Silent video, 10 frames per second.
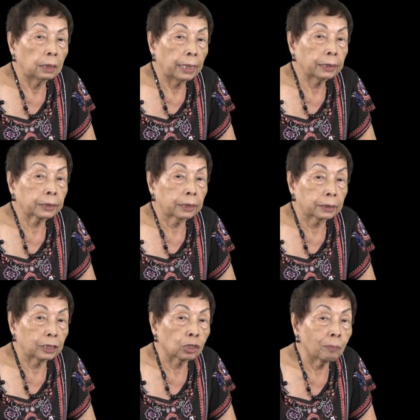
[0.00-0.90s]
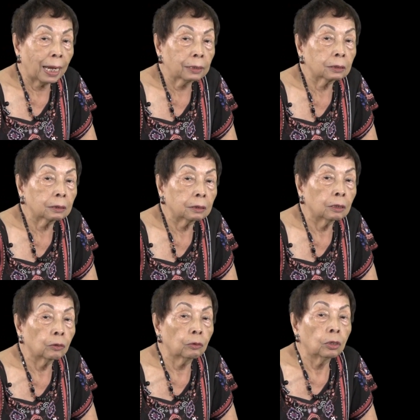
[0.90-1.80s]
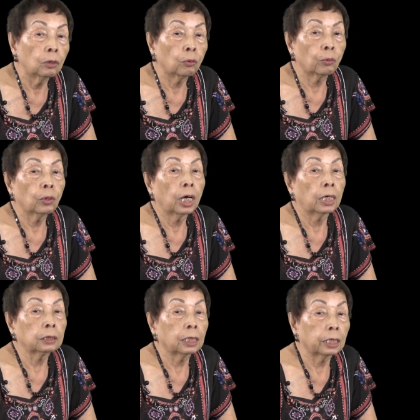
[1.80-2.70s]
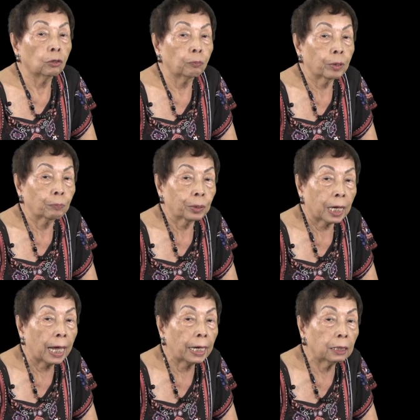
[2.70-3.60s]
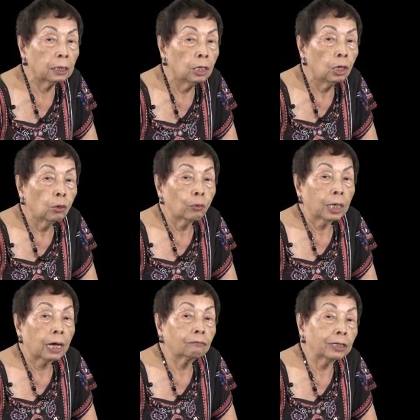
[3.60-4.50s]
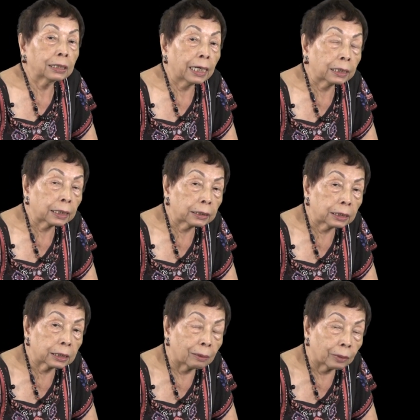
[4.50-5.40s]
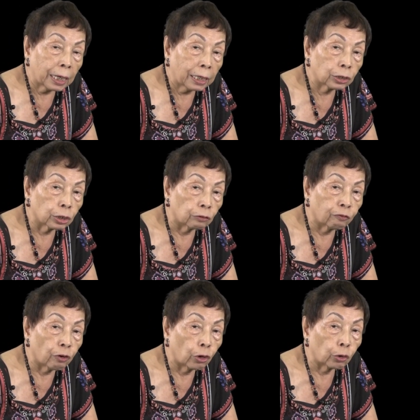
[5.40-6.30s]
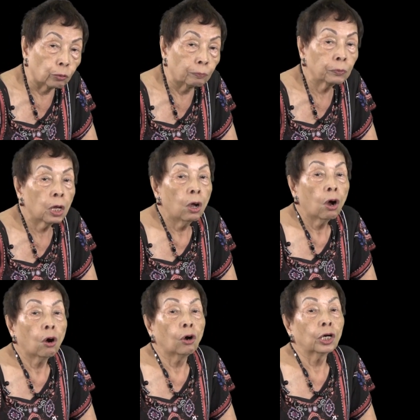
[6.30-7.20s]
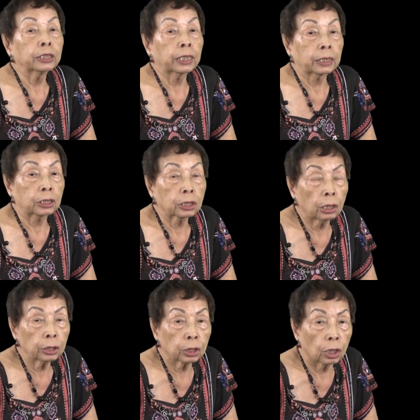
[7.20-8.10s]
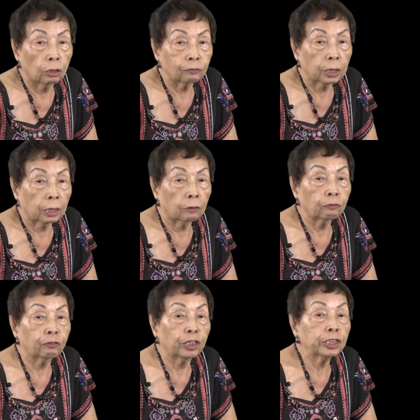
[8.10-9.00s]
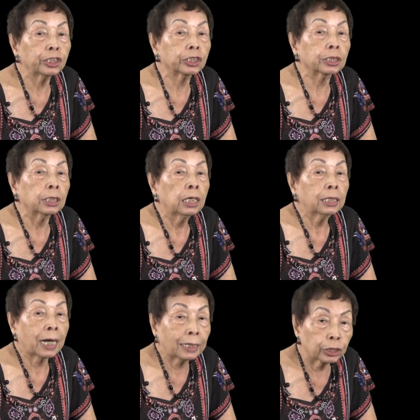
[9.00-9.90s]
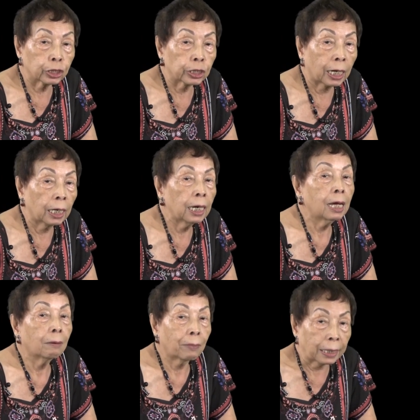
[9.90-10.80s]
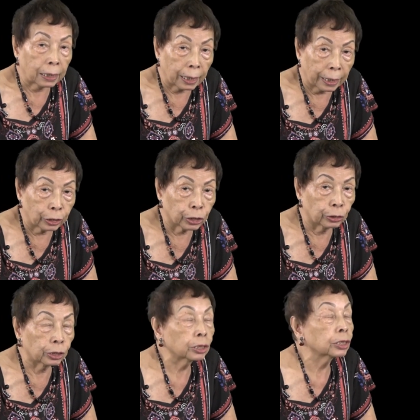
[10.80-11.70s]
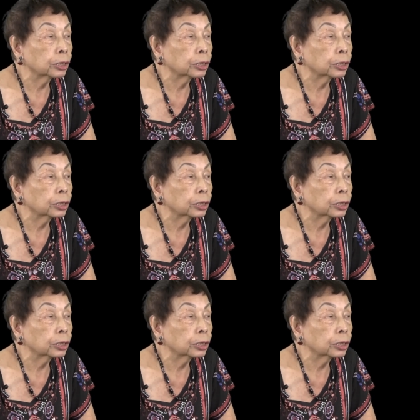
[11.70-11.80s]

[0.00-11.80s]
later this month, the UPPI will have a data dissemination forum on the results of the first national migration